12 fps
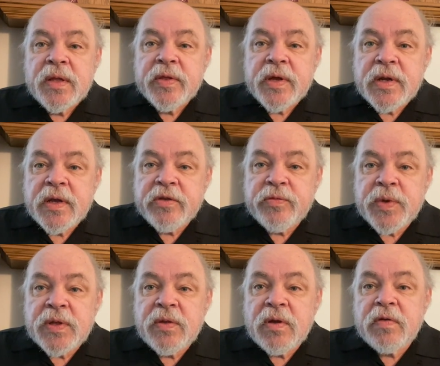that has
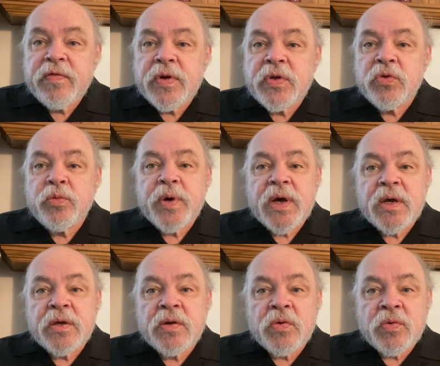been dug for you by
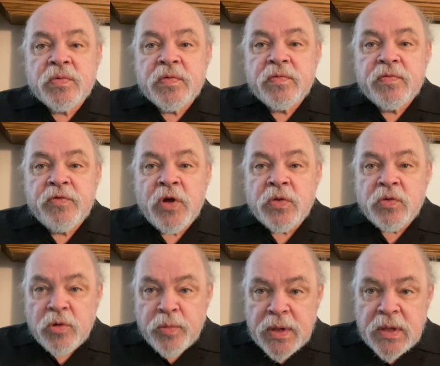your own
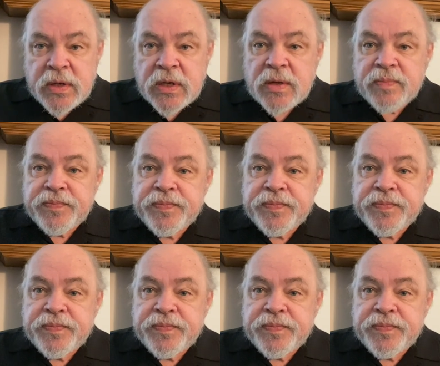vulnerability,